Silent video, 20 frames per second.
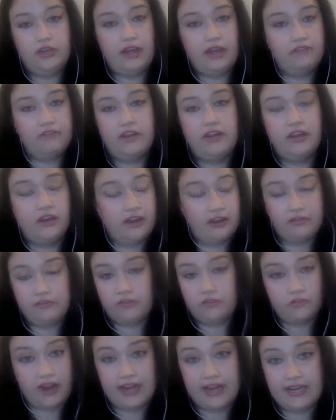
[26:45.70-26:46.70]
in
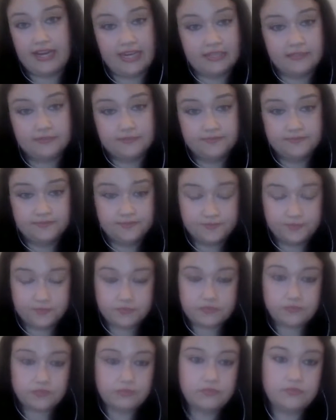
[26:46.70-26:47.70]
every area of your writing.
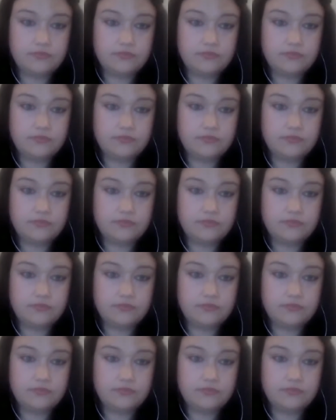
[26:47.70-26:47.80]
